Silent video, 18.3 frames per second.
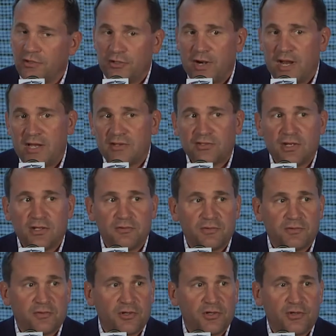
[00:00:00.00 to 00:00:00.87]
you're
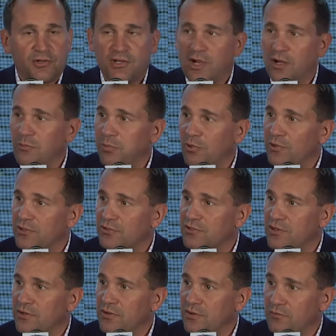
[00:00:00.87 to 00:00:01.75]
asking for your young
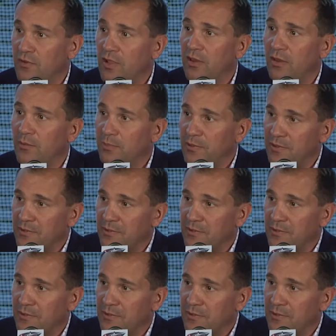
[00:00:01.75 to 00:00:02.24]
players to develop,